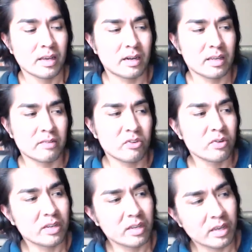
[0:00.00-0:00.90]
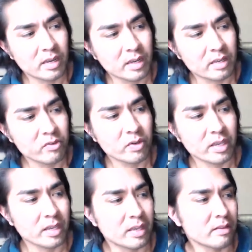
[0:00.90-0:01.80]
I'll give you an I'll give you a
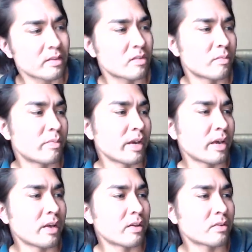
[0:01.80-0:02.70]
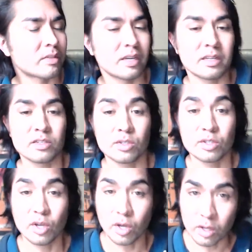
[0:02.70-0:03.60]
hint. It's about 10
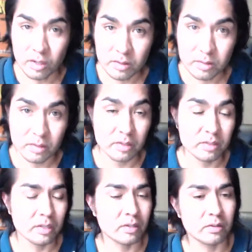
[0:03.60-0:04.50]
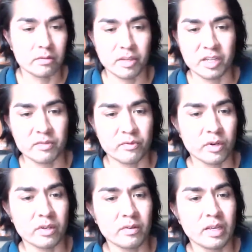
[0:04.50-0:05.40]
inches tall. So there's another hint for
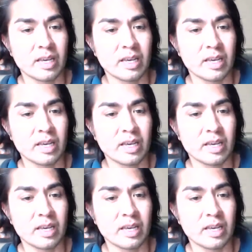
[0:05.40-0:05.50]
you.